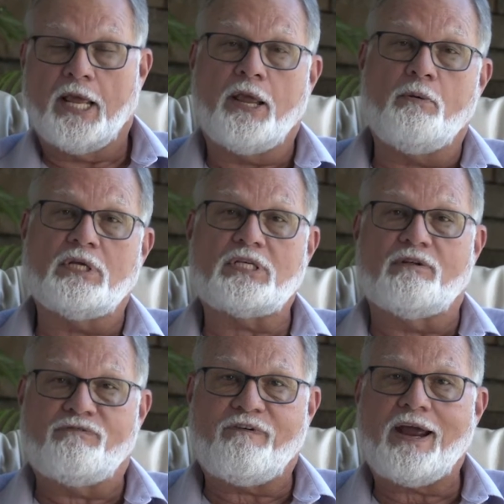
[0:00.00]
He was,
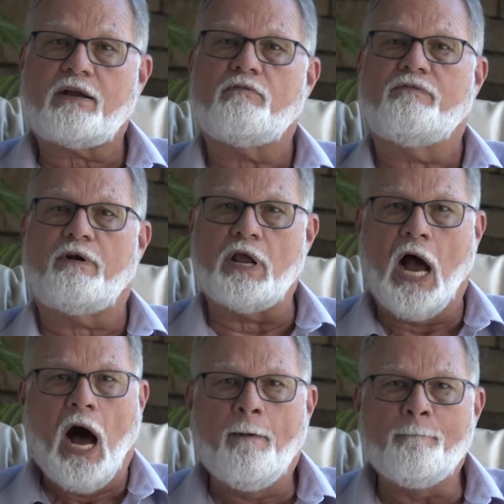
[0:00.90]
in fact, very
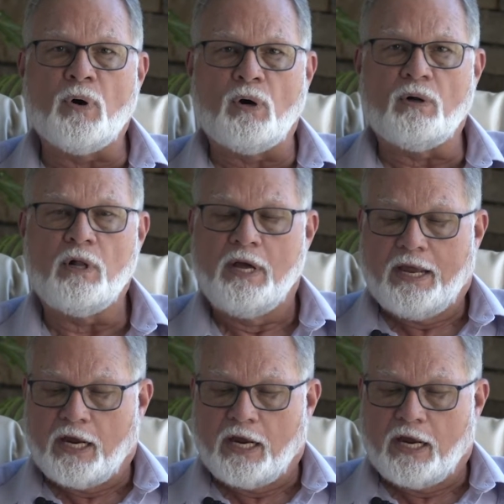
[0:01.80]
humble,